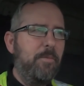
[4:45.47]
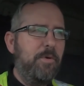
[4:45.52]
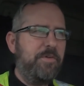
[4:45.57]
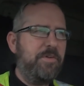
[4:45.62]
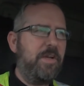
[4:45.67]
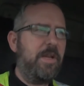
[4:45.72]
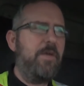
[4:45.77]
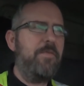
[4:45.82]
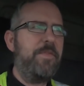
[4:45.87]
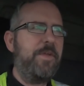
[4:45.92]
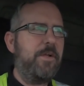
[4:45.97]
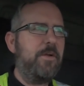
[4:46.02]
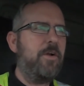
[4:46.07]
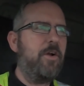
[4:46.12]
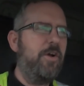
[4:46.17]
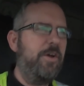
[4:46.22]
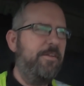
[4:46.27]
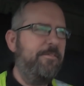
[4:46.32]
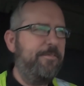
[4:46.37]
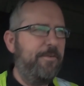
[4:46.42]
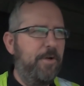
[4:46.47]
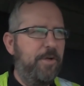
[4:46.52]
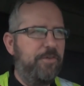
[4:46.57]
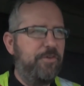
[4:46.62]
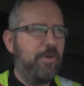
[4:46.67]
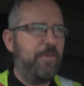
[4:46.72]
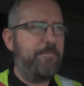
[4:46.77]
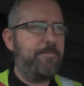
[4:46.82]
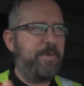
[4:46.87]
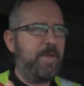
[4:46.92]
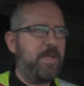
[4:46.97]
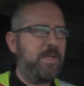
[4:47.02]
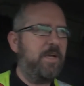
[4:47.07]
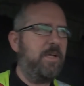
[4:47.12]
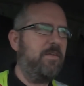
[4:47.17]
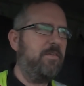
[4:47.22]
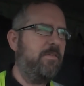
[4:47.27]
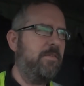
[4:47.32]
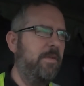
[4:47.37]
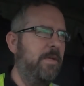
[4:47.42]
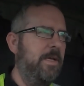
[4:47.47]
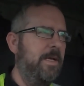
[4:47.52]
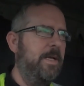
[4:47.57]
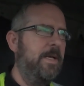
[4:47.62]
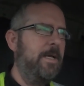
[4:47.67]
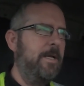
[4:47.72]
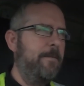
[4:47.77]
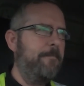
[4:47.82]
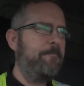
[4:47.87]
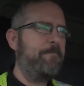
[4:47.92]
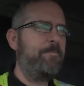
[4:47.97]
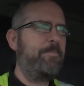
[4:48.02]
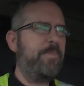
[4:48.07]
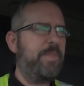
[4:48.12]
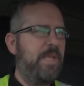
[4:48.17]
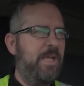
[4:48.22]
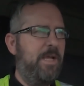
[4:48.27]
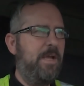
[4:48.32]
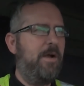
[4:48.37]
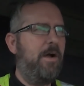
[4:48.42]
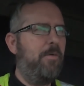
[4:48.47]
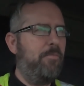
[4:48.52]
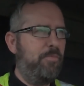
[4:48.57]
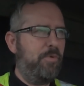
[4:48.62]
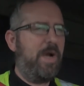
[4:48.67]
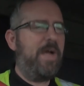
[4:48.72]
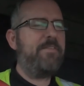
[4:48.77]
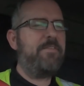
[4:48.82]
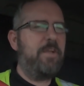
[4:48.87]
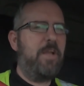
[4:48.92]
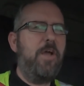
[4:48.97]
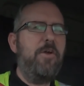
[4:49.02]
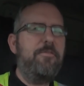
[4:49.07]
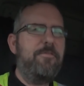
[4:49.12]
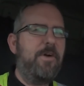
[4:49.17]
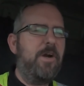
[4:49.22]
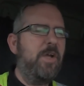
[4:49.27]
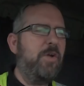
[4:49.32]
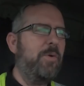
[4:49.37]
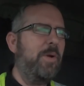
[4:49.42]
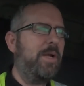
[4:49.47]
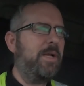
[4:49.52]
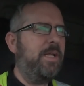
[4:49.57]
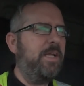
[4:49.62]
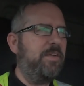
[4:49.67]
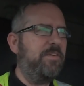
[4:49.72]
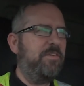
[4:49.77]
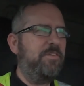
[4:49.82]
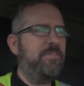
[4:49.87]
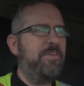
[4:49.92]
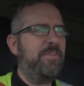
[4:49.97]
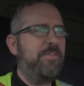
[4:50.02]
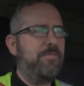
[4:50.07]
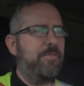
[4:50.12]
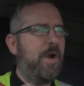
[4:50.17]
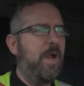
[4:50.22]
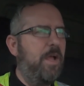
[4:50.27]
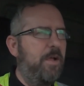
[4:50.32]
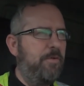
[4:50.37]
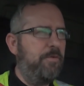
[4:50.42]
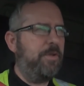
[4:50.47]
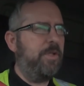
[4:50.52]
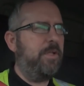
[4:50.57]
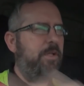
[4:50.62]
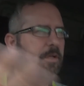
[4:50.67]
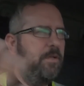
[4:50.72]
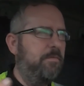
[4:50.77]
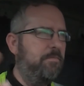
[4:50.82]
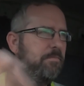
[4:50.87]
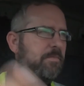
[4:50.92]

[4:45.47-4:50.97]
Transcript: which I don't think I got any footage of because I had to load very quickly because I was in the road and